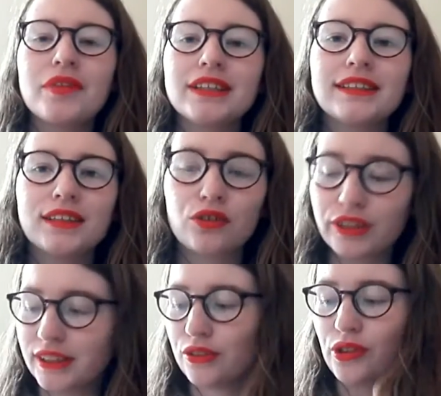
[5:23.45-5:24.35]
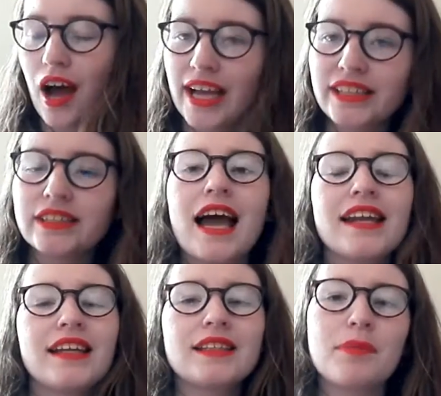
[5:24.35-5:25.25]
This is a critical guide
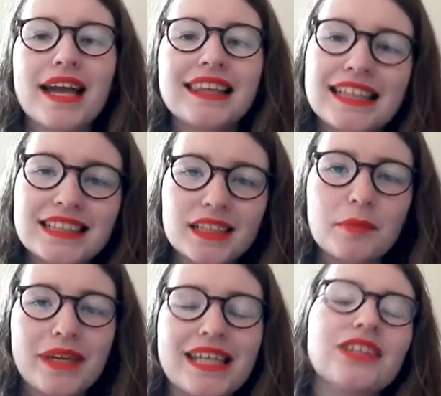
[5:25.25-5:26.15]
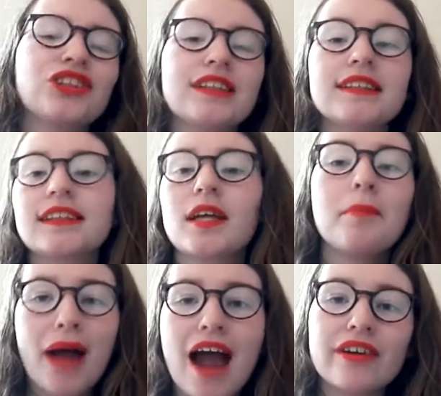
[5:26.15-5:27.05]
and it is by Lyndon Peach. This is a
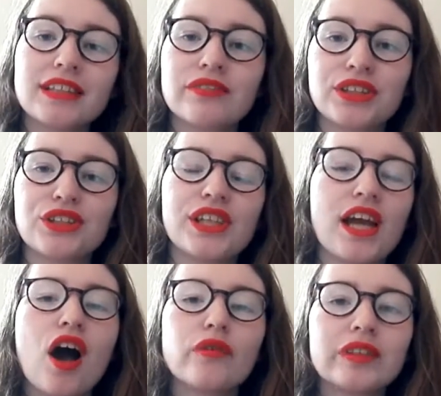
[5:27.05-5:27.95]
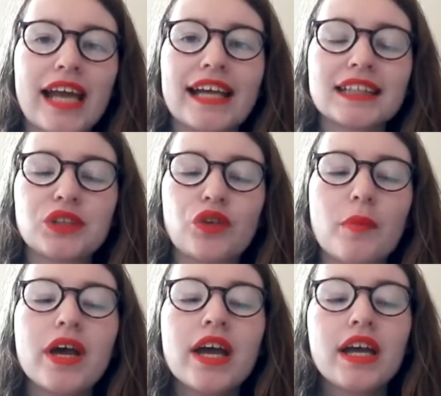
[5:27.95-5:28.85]
comparative study of texts
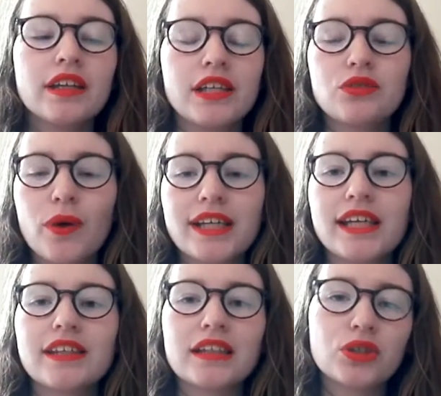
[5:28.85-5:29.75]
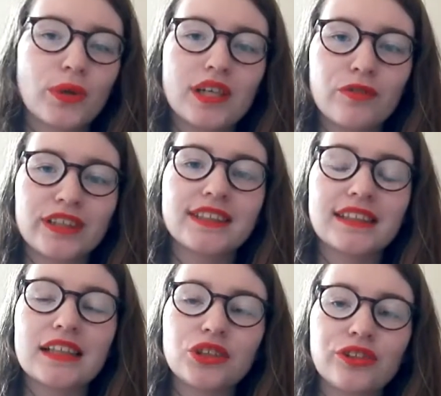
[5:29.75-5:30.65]
from the 20th and 21st
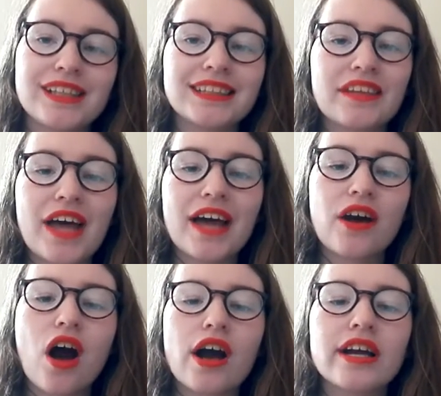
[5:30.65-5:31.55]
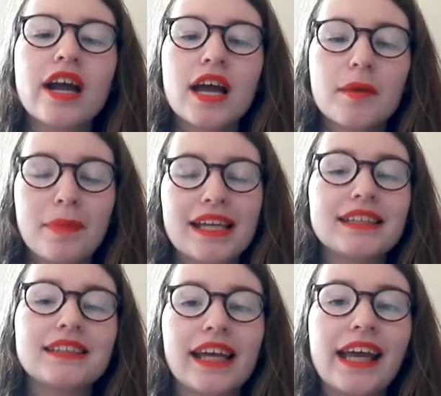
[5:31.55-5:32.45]
centuries that are
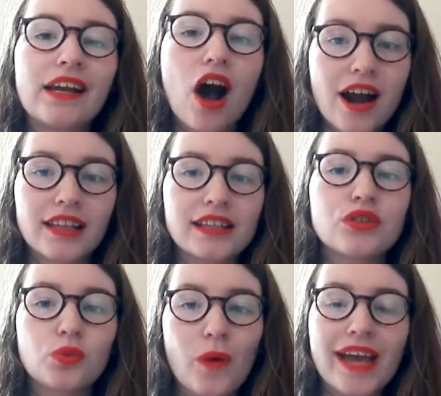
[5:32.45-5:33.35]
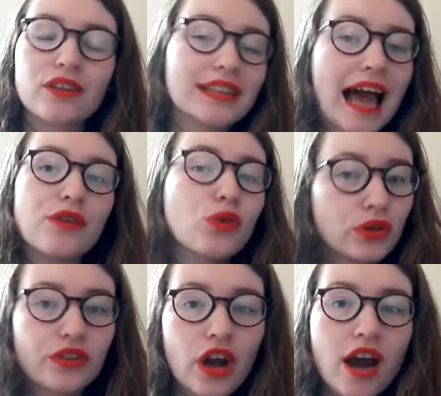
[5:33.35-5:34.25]
based in Ireland, Wales and
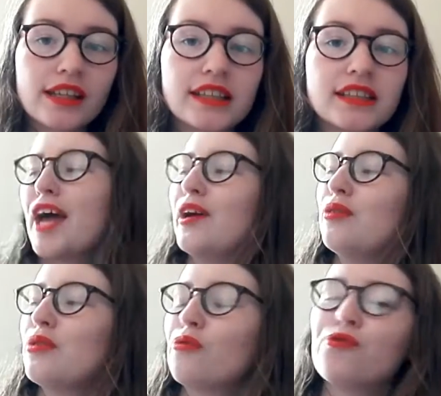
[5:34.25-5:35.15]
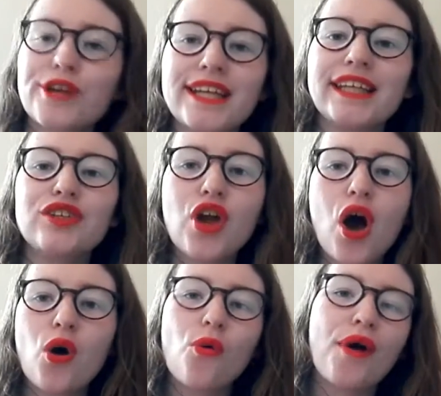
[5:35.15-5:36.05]
Northern Ireland. I don't really
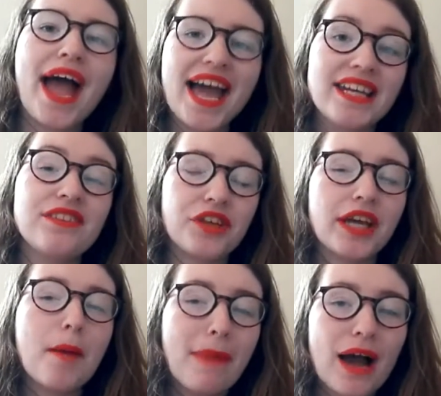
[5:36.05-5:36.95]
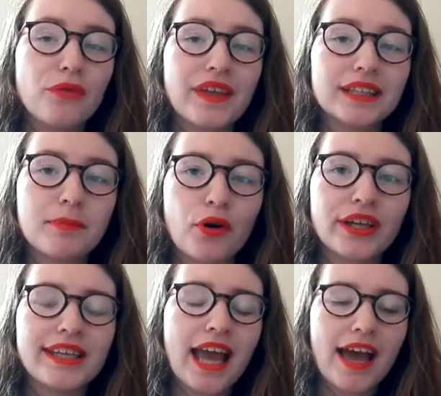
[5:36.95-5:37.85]
know anything about this
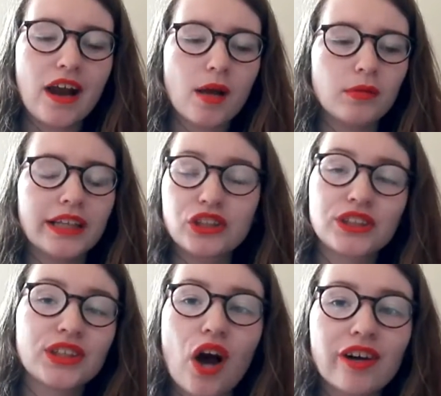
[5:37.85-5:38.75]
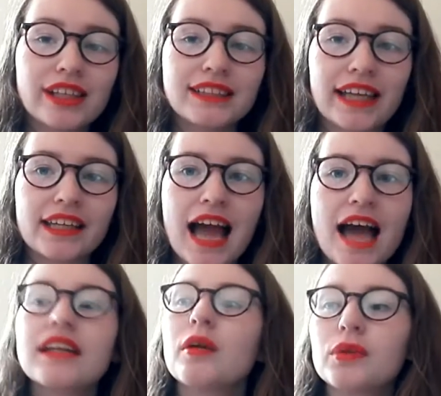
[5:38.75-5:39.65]
book yet. I just saw it
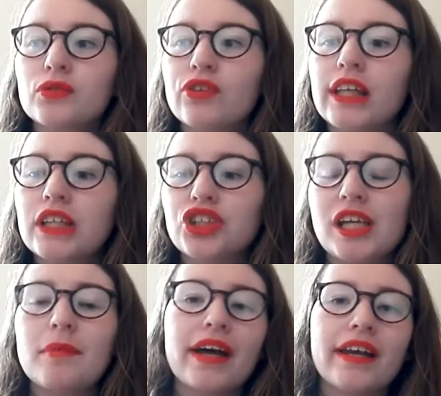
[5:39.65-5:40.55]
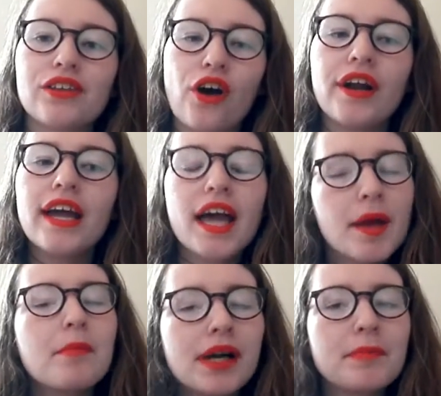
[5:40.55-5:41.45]
secondhand and it was really cheap and I thought
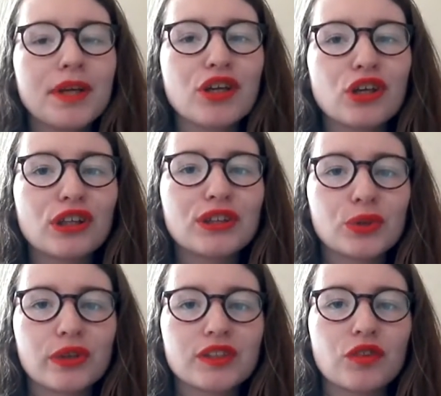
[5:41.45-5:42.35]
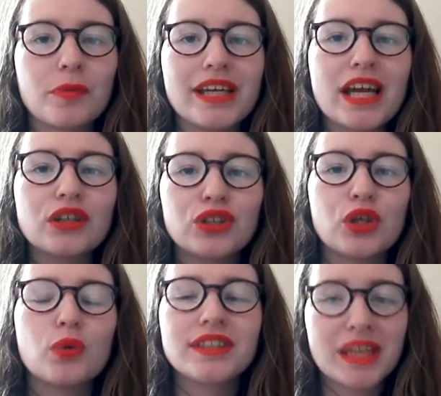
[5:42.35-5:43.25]
it might be a good source for me
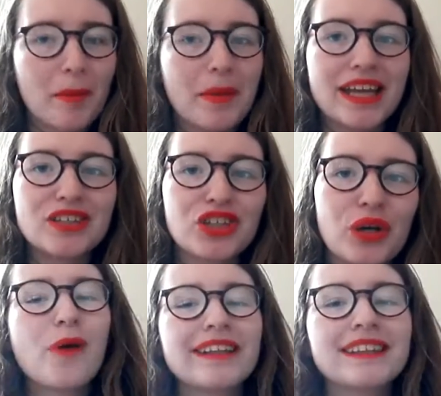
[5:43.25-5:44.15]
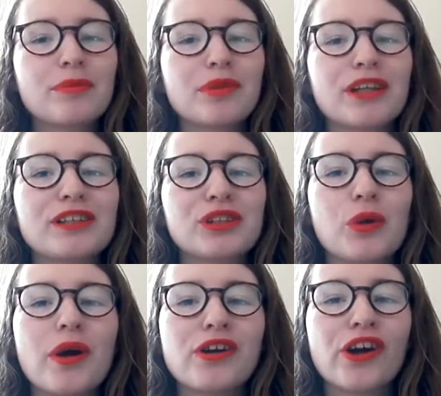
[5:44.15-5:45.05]
to dip into. Quite similar
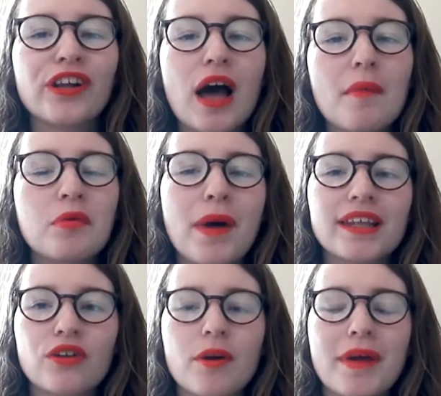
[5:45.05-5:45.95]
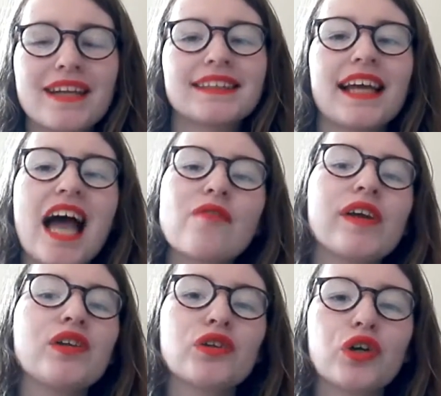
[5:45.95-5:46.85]
to Girl Up by Laura Bates, I have
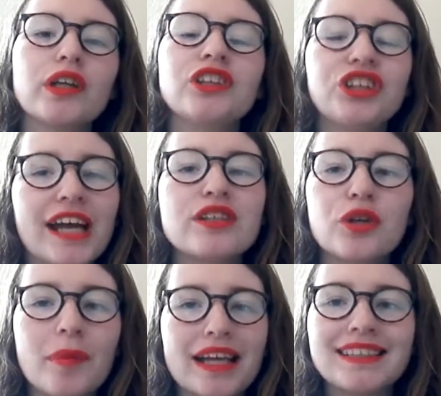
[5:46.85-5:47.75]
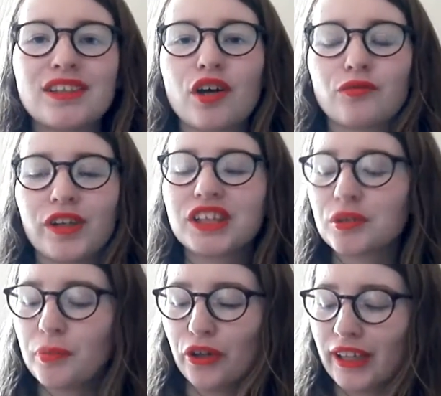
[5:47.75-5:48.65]
another gender-based
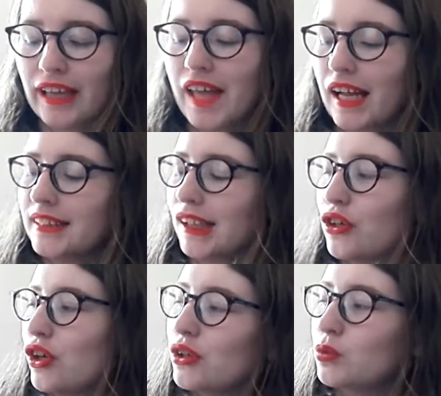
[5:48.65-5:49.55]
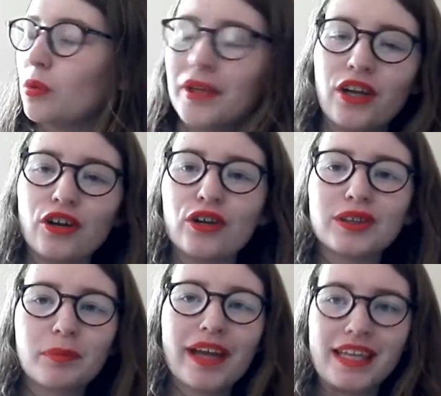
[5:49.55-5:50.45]
non-fiction book and that is Girls Will Be
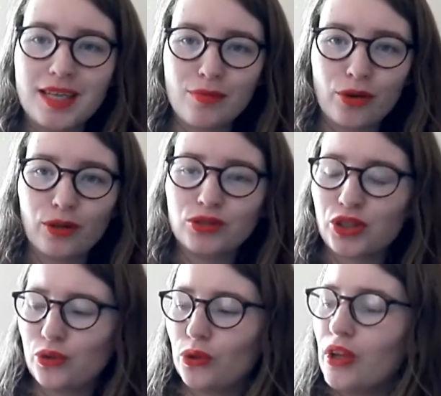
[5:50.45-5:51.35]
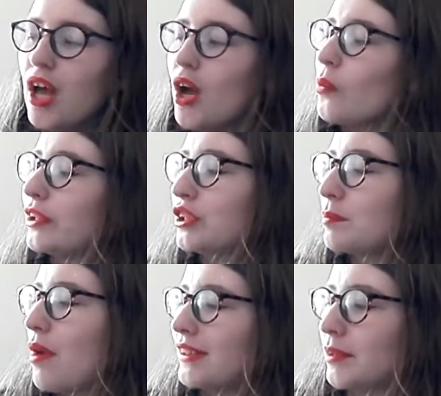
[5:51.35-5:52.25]
Girls by Emer O'Toole, which is
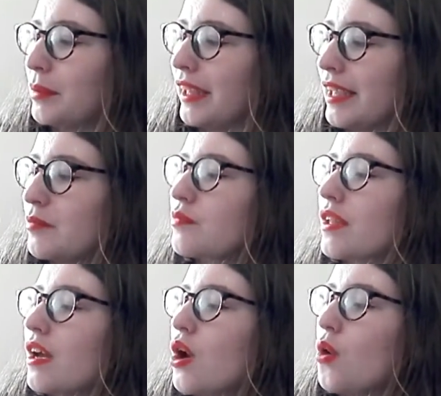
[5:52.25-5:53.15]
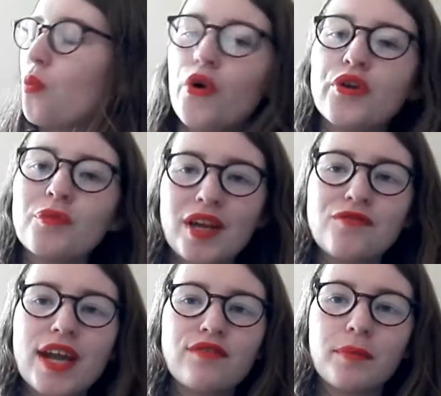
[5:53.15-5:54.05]
possibly one of my
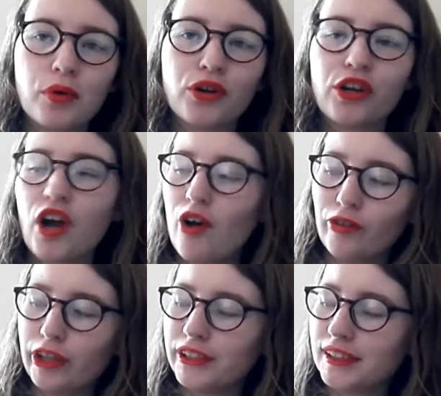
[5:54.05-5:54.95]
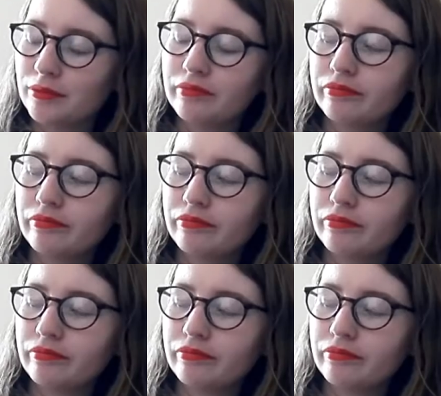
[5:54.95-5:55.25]
favourite book covers